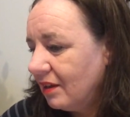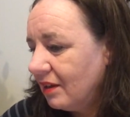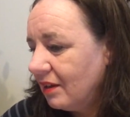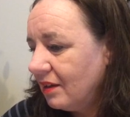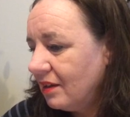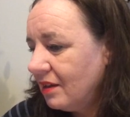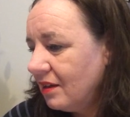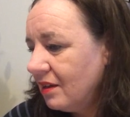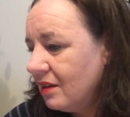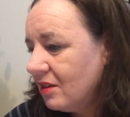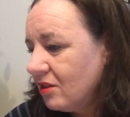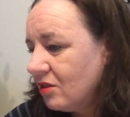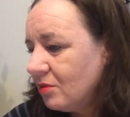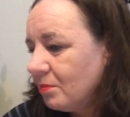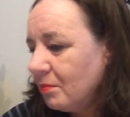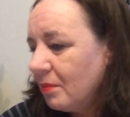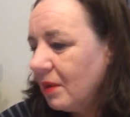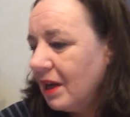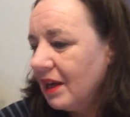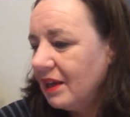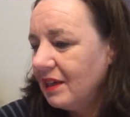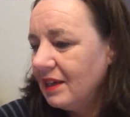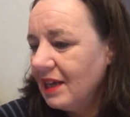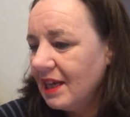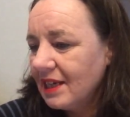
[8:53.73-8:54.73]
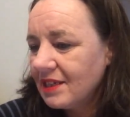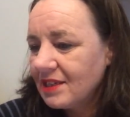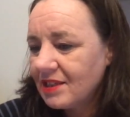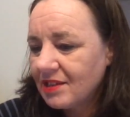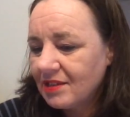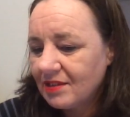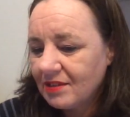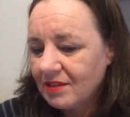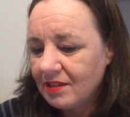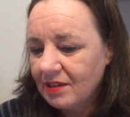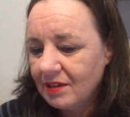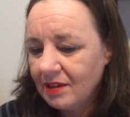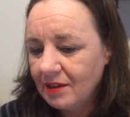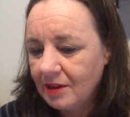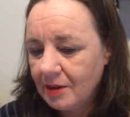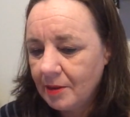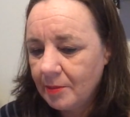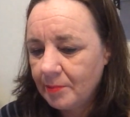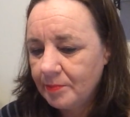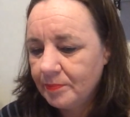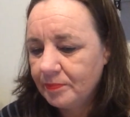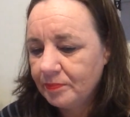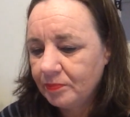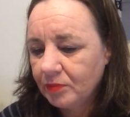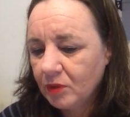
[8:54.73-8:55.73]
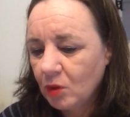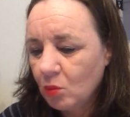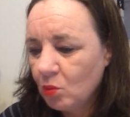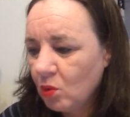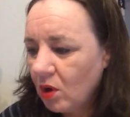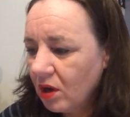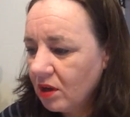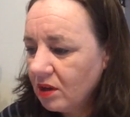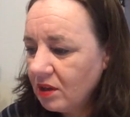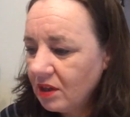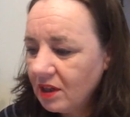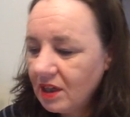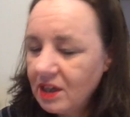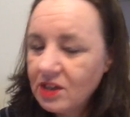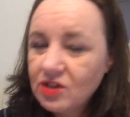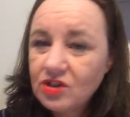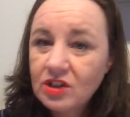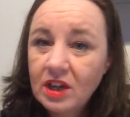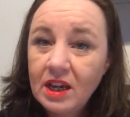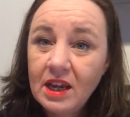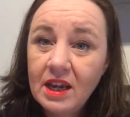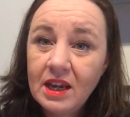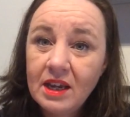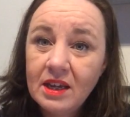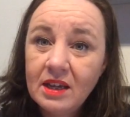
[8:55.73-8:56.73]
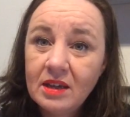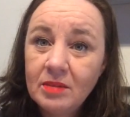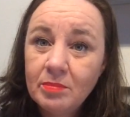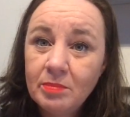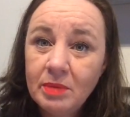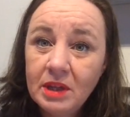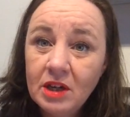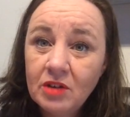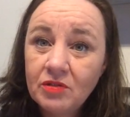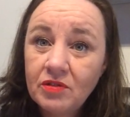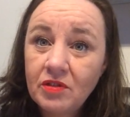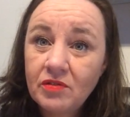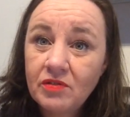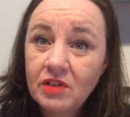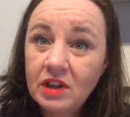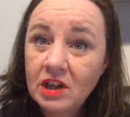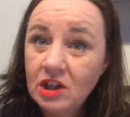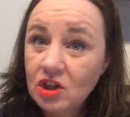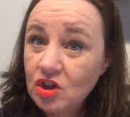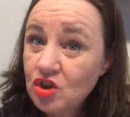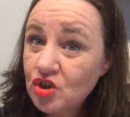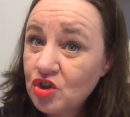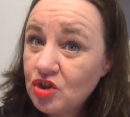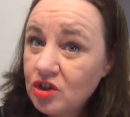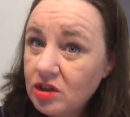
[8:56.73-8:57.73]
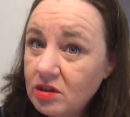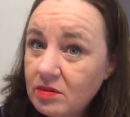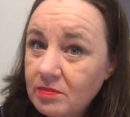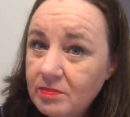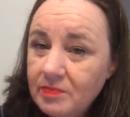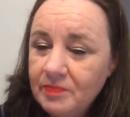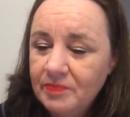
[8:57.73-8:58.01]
And my next one is a bit of a finish.